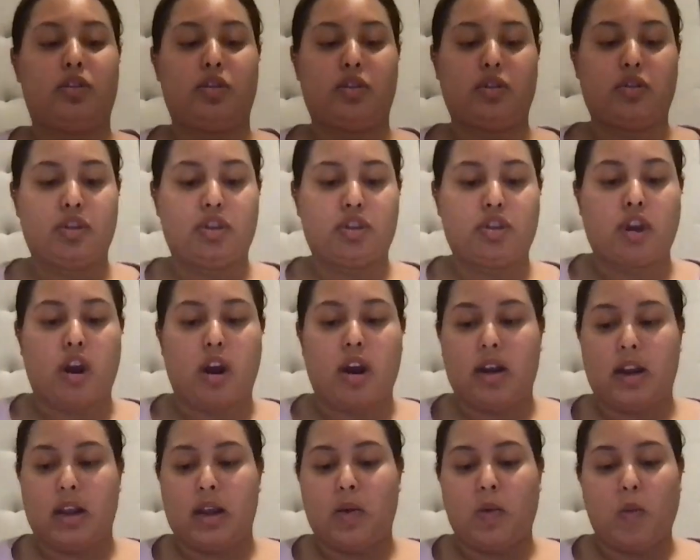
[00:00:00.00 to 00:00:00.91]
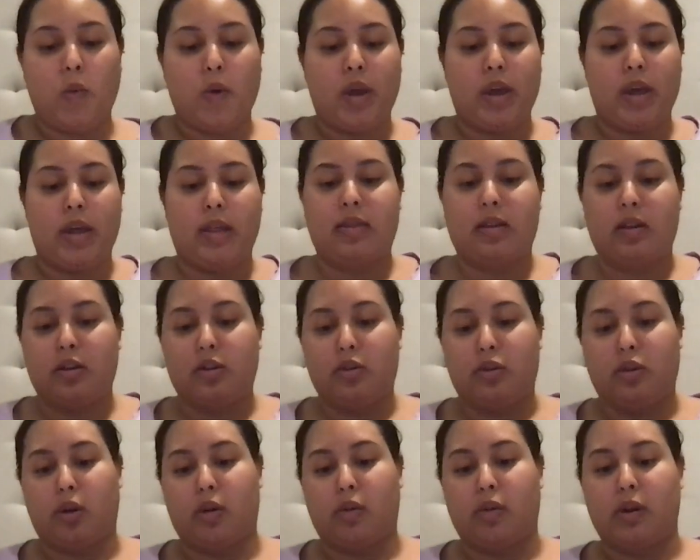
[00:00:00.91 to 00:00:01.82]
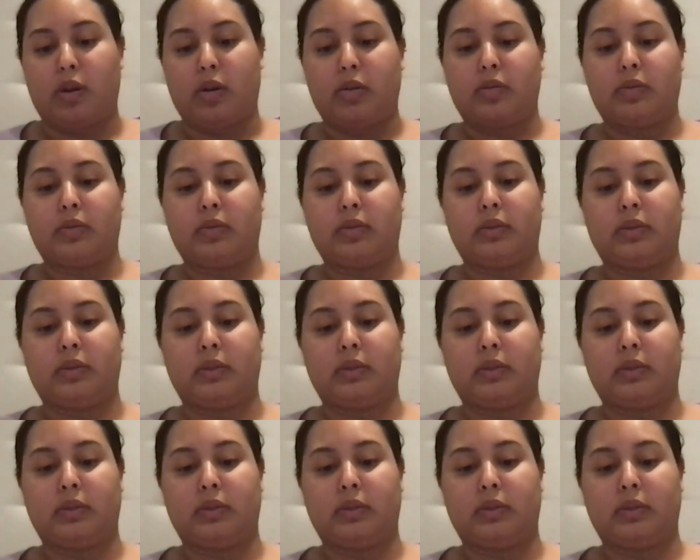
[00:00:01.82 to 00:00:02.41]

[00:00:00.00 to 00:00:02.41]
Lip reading: So starting with neural.